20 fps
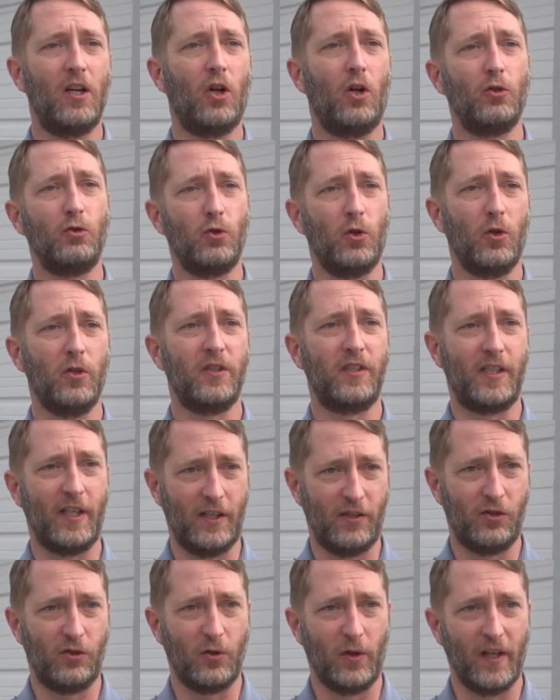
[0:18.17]
Cultural
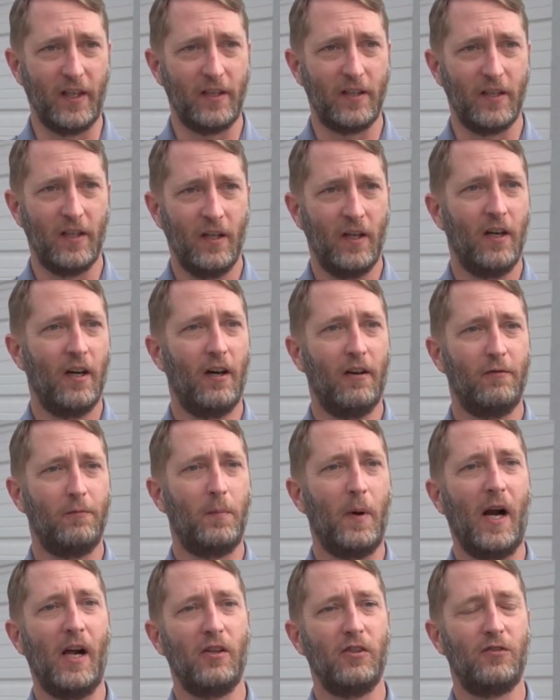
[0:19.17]
District
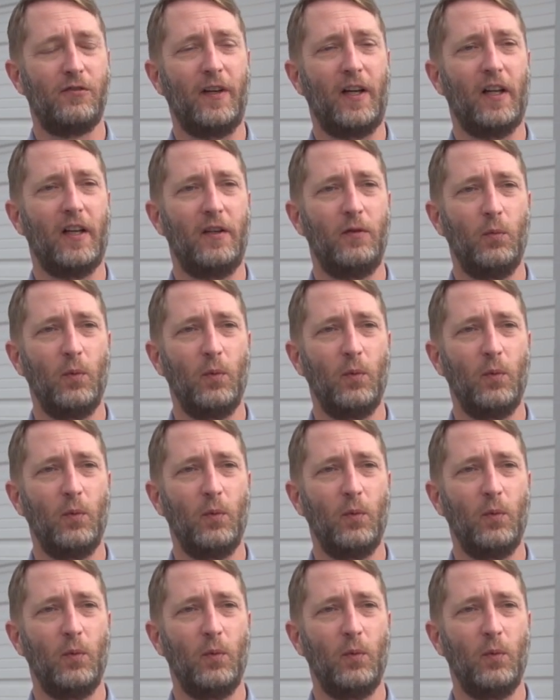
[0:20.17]
of Brownsville.